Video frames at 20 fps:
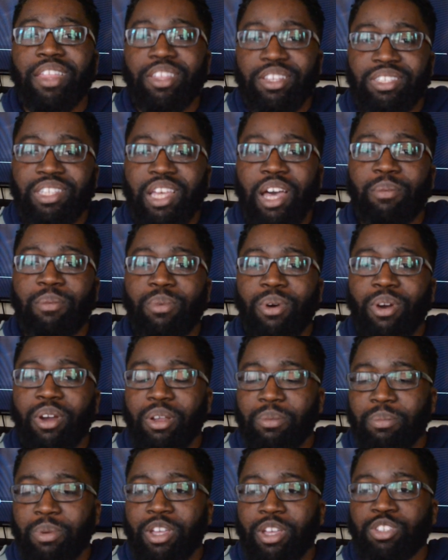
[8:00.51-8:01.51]
this
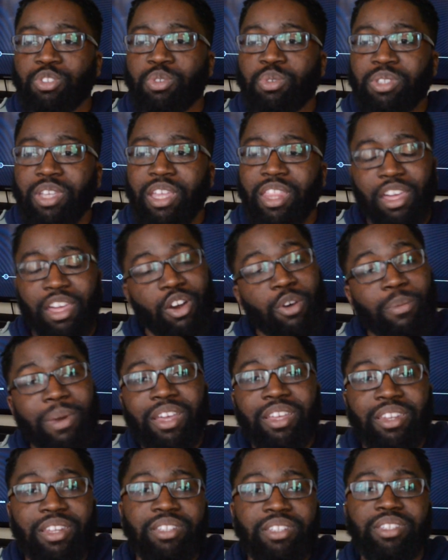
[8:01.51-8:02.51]
soundbar because you're saying like, oh my
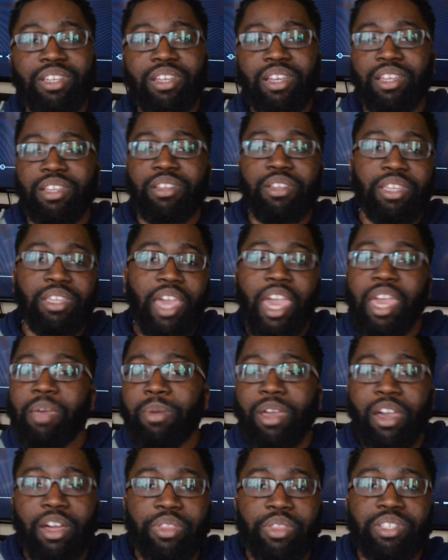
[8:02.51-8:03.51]
goodness,
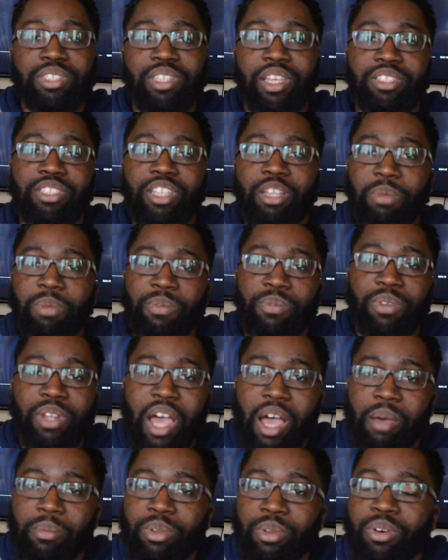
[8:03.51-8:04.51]
gaming on this thing is going to be
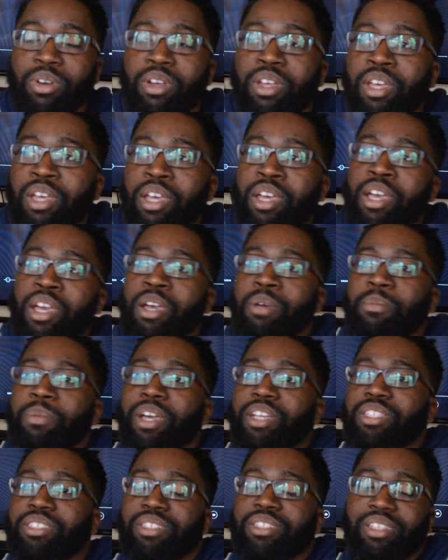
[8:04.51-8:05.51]
phenomenal.
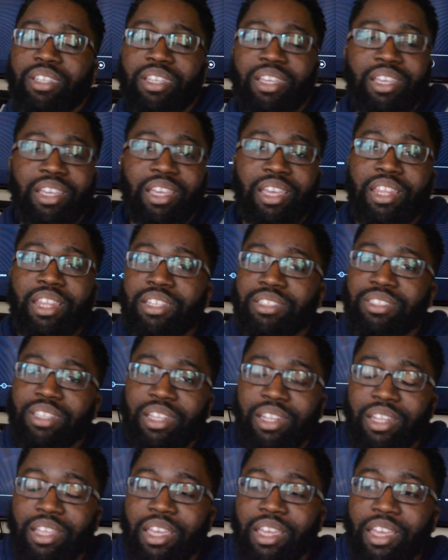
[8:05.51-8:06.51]
Because it isn't.
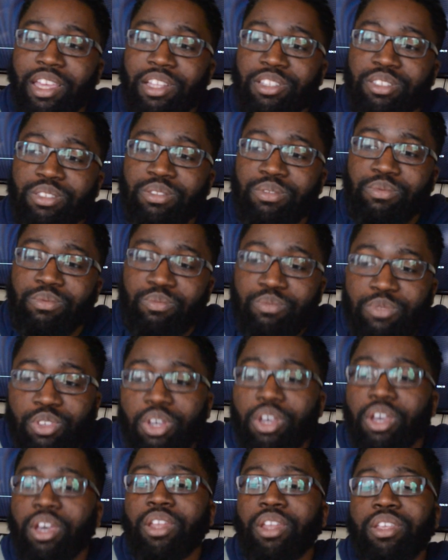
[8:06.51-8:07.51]
It's
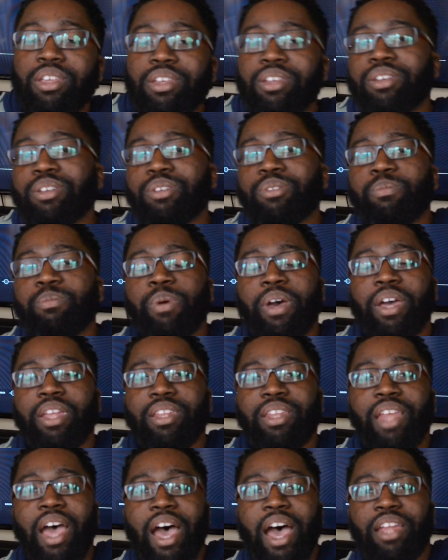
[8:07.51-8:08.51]
good,
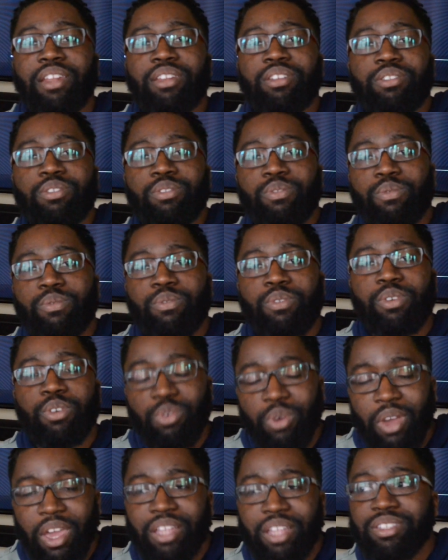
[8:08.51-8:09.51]
but not
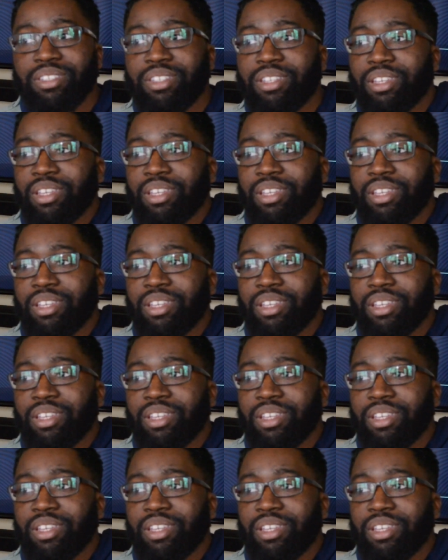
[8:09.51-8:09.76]
great.